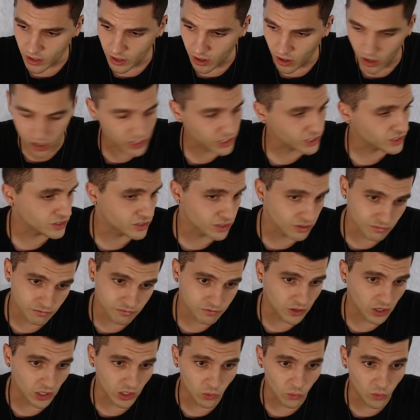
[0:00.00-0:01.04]
Onyx didn't
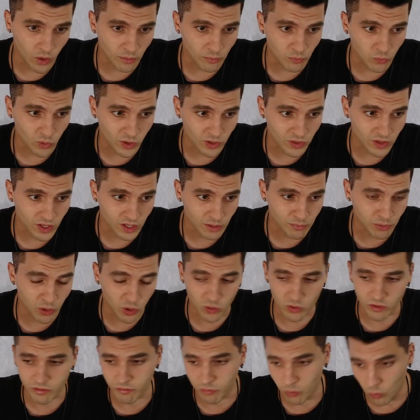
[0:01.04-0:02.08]
follow up with a
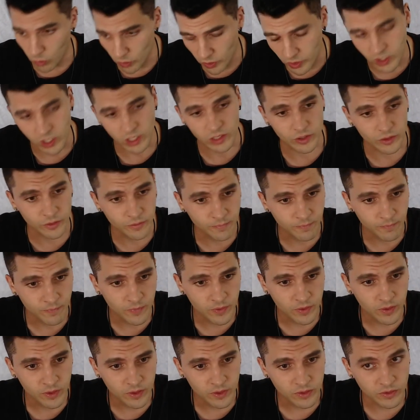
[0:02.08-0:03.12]
Poke 4 color.
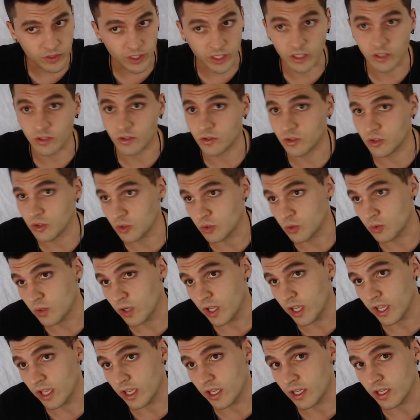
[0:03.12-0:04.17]
They didn't do
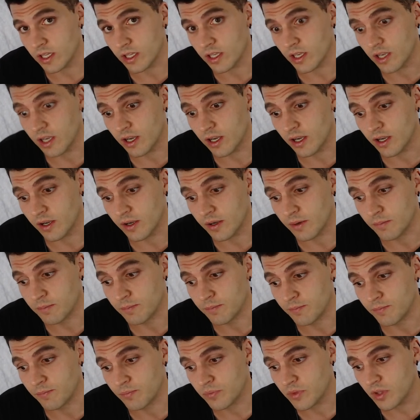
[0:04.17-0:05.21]
a
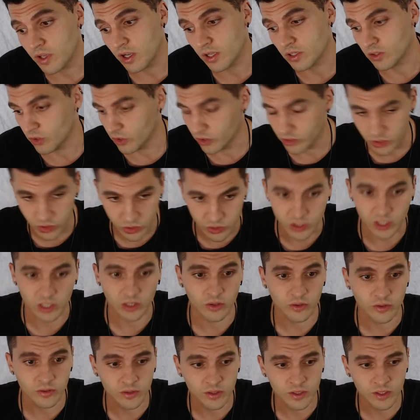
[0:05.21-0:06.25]
um, a larger
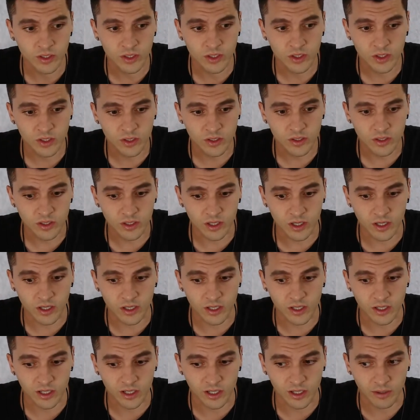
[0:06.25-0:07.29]
color.
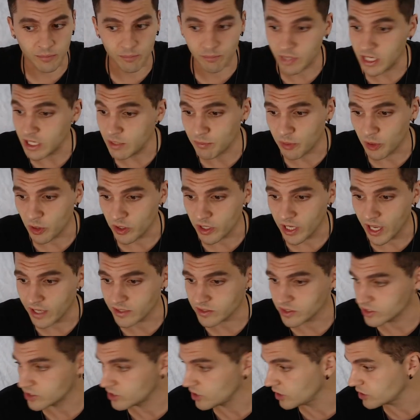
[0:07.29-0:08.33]
Uh, Meebook
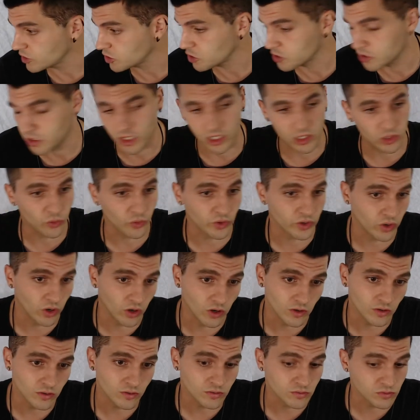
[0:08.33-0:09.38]
hasn't touched color at
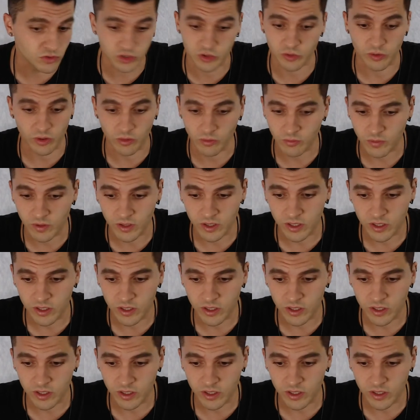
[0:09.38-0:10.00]
all, zero.